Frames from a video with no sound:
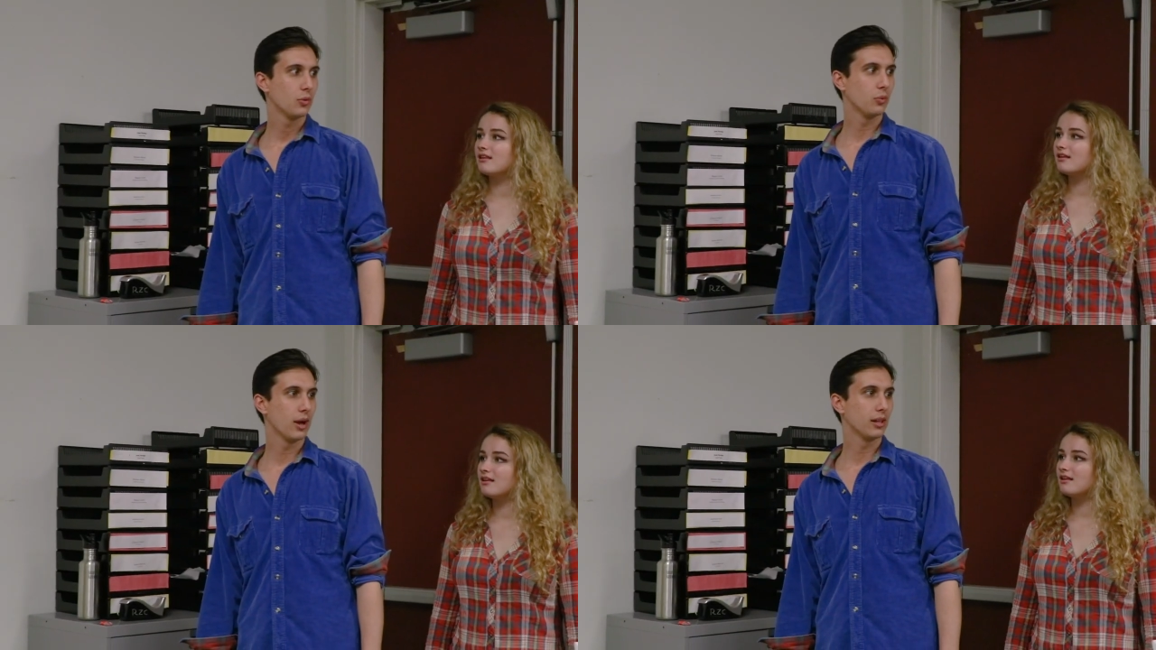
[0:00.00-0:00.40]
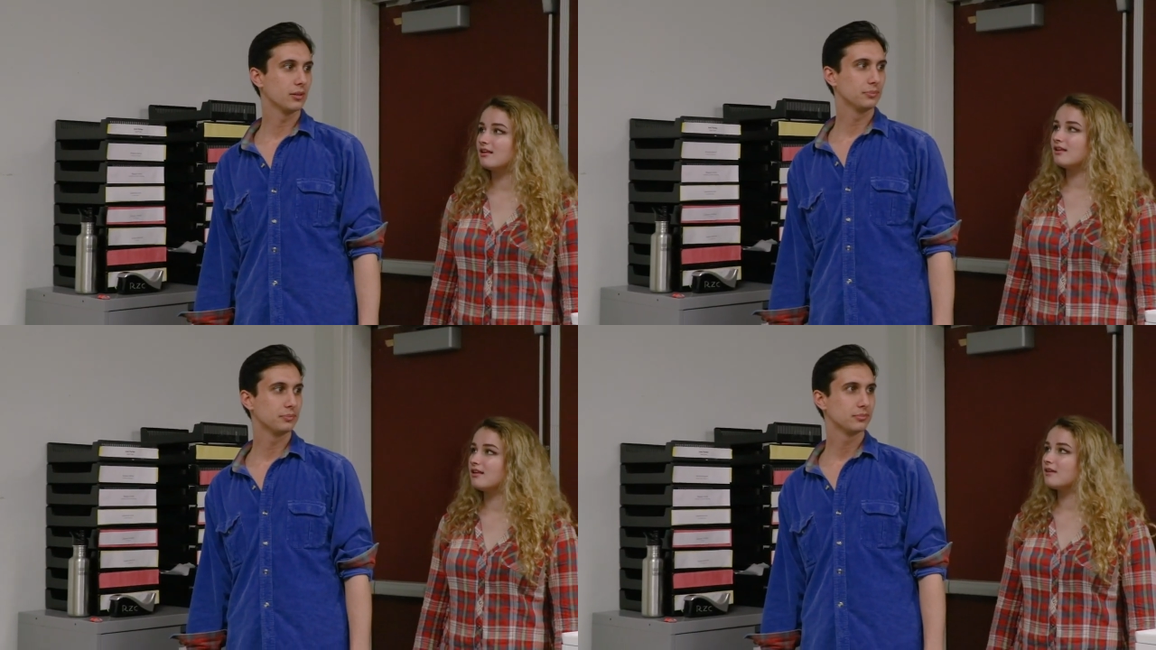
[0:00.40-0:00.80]

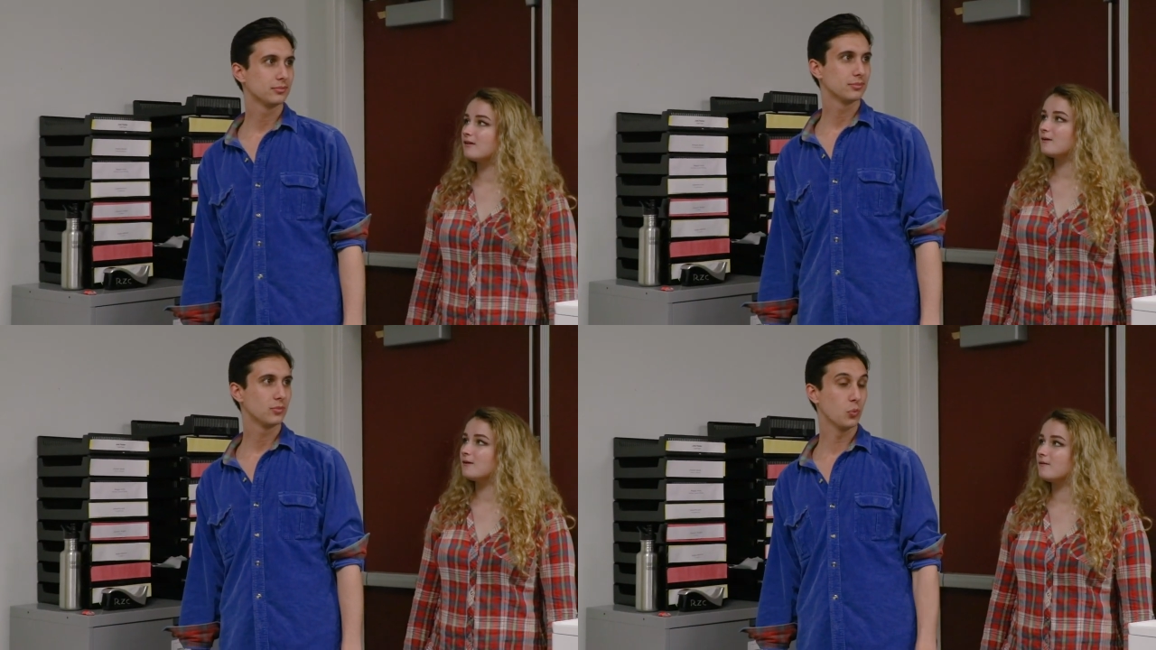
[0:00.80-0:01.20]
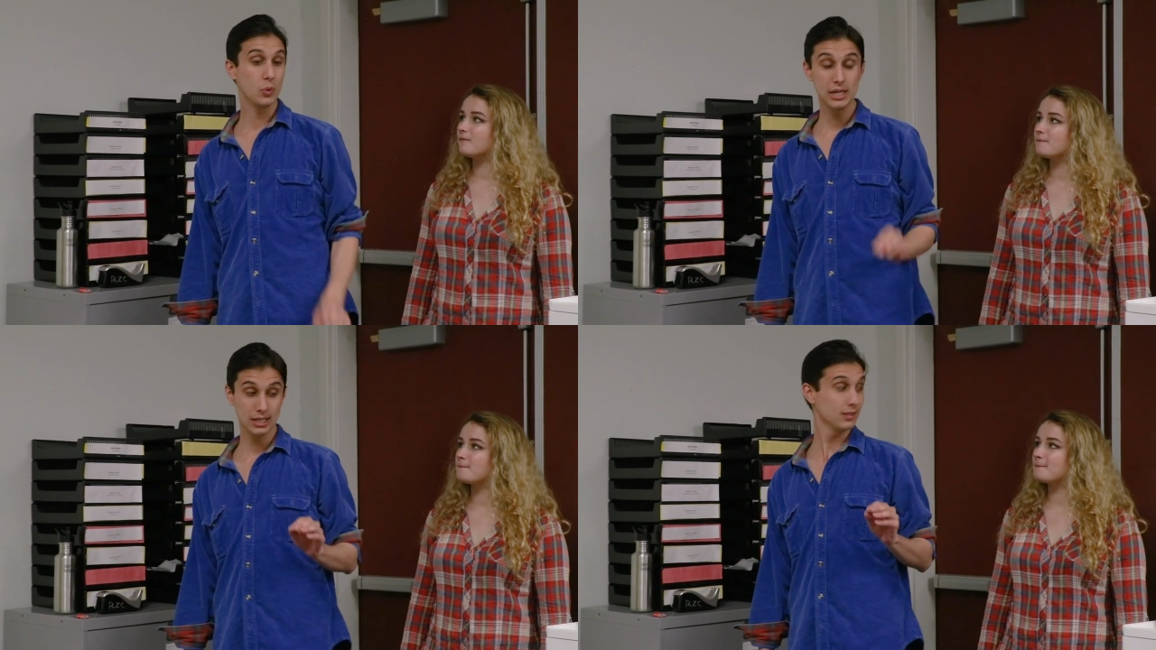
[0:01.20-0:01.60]
Speaker 1: Well,
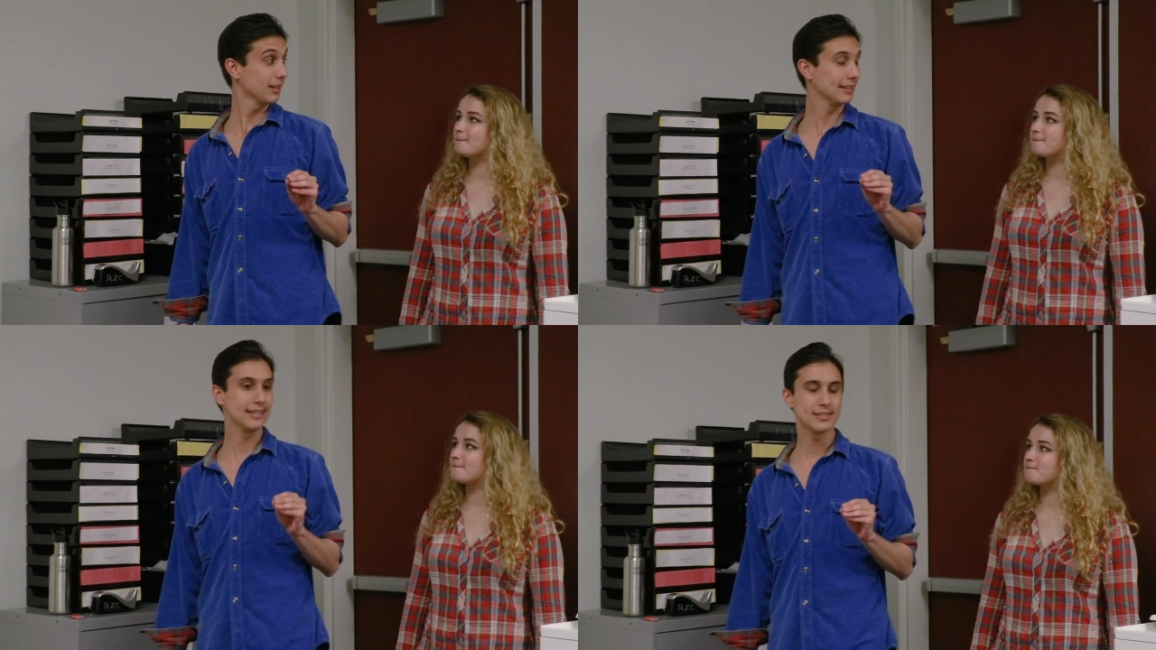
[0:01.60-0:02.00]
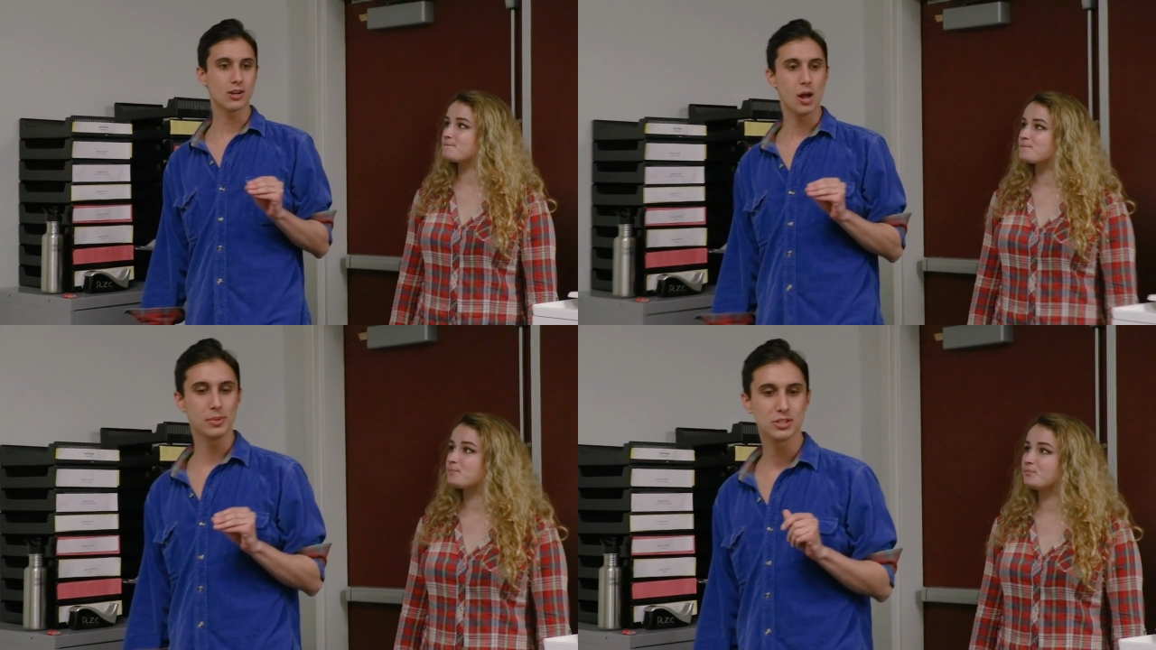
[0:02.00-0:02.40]
we at least
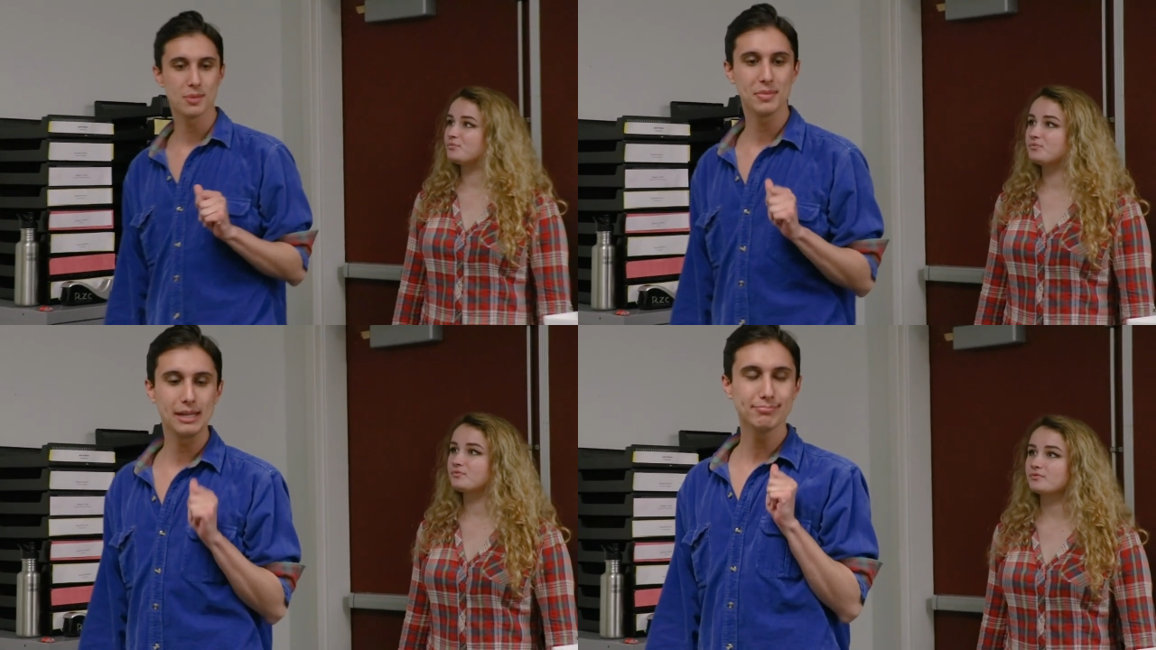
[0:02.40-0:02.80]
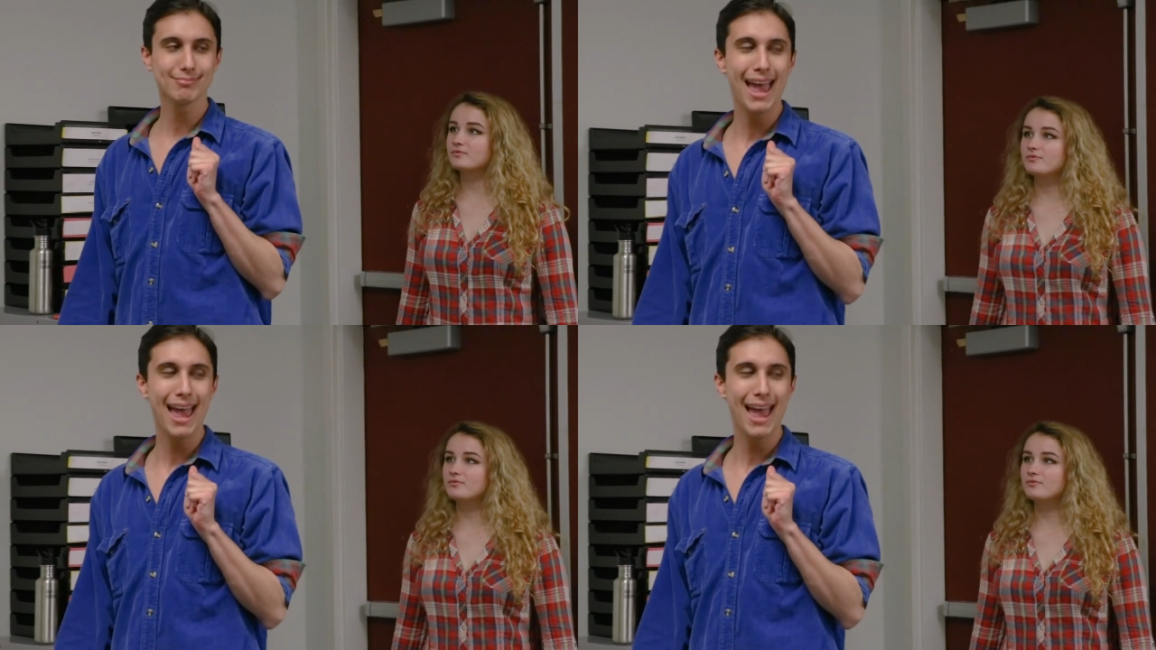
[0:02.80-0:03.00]
accomplished something.